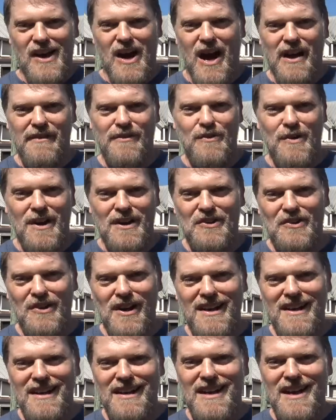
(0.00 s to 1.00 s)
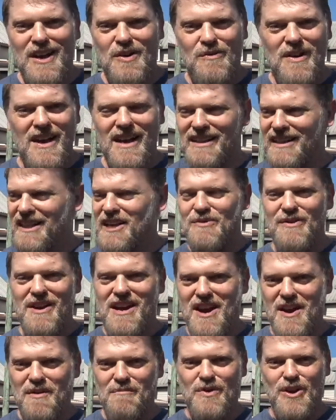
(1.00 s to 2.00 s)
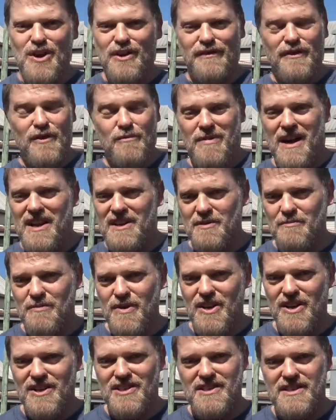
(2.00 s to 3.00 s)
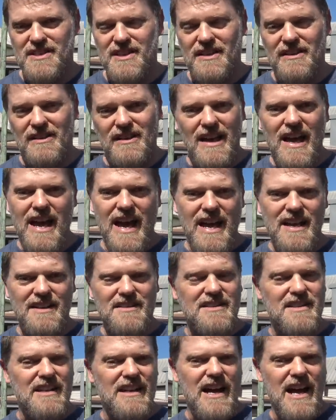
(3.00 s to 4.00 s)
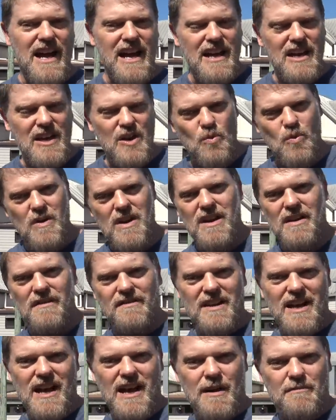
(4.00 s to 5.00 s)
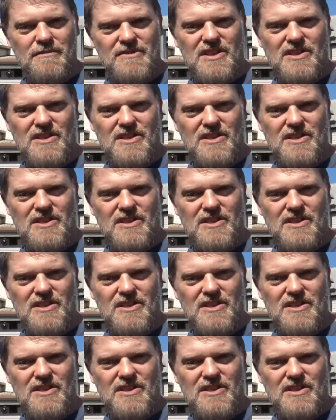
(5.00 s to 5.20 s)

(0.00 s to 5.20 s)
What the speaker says: Hi everyone, Greg here. Well, here we are in beautiful Bundaberg still, and today we have come